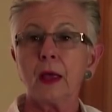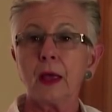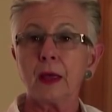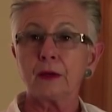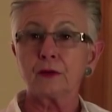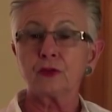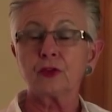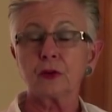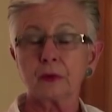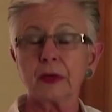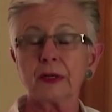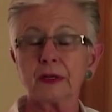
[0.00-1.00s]
and she
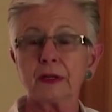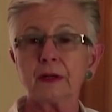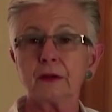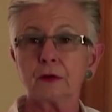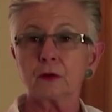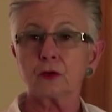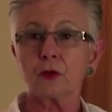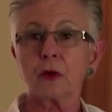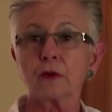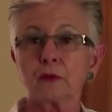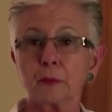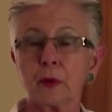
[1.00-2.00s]
really needed a
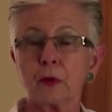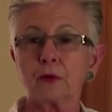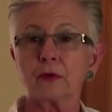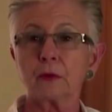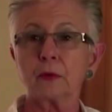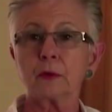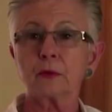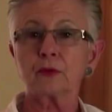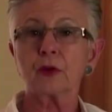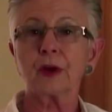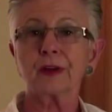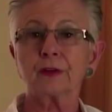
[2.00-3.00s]
transplant, and we were
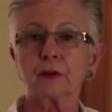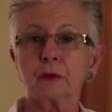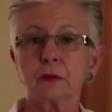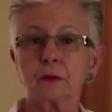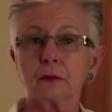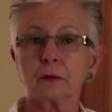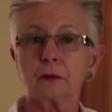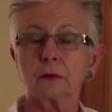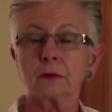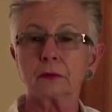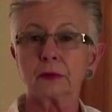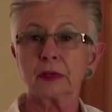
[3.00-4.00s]
trying to
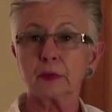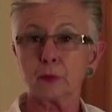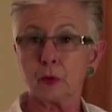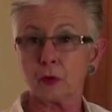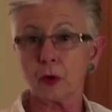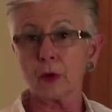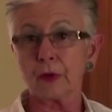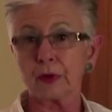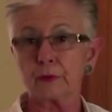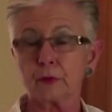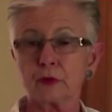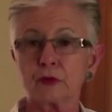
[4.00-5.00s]
keep her
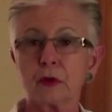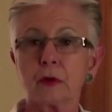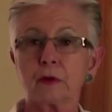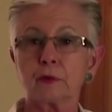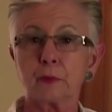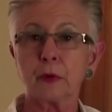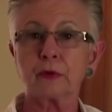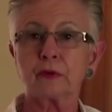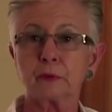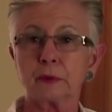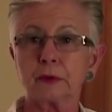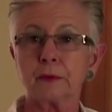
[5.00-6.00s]
going for as long as
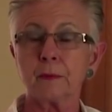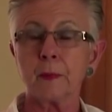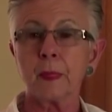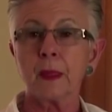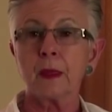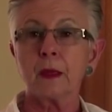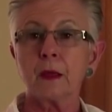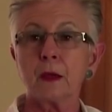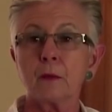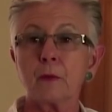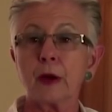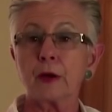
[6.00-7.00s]
possible
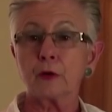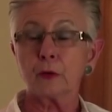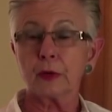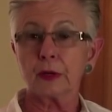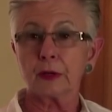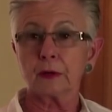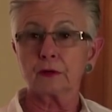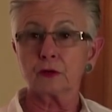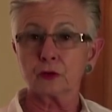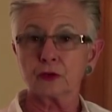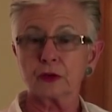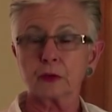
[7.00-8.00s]
by doing
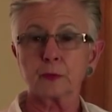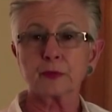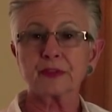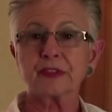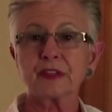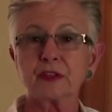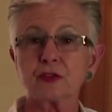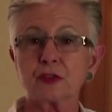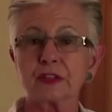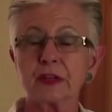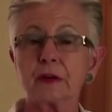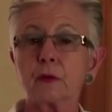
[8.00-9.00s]
surgical
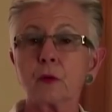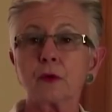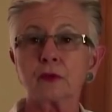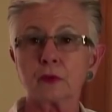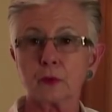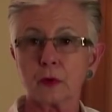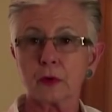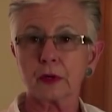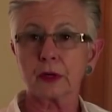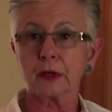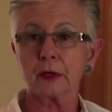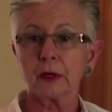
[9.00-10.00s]
procedures, and it wasn't
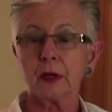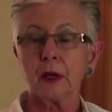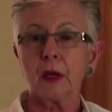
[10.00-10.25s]
working.